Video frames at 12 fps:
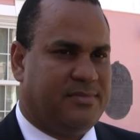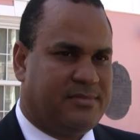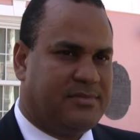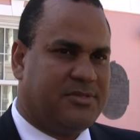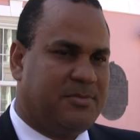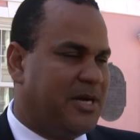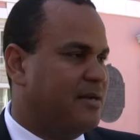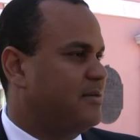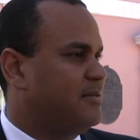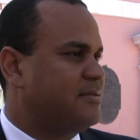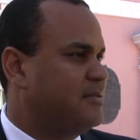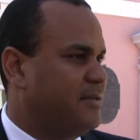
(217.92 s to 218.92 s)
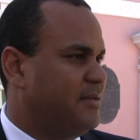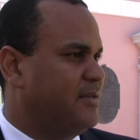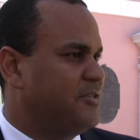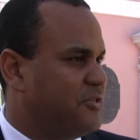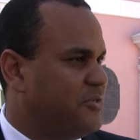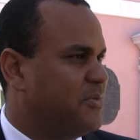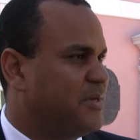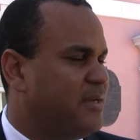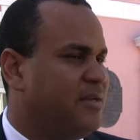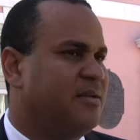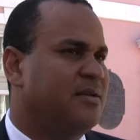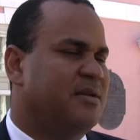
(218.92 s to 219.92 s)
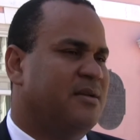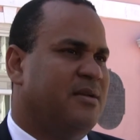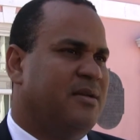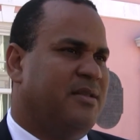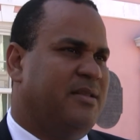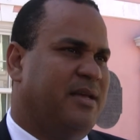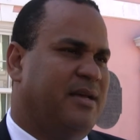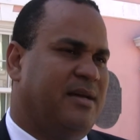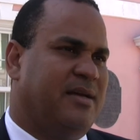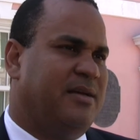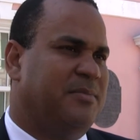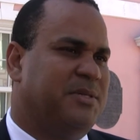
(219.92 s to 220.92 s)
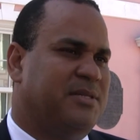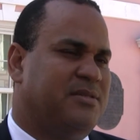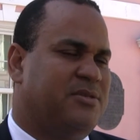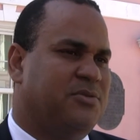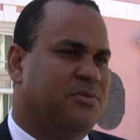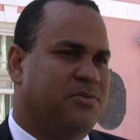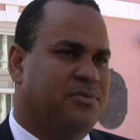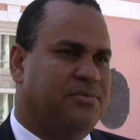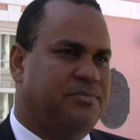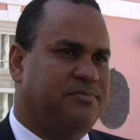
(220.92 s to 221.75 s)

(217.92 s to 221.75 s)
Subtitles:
smartness, their ingenuity, they are able to